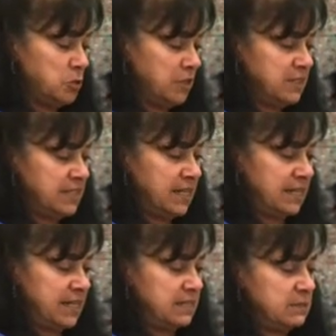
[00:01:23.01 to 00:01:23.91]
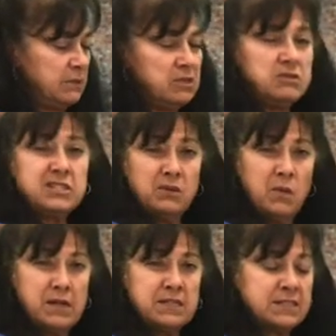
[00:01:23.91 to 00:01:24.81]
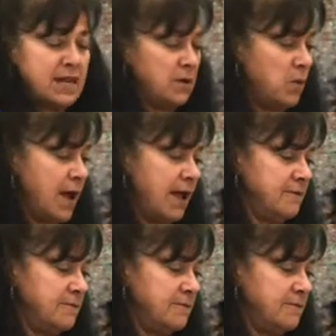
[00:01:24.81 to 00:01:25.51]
ones like this, but you still want to stay away.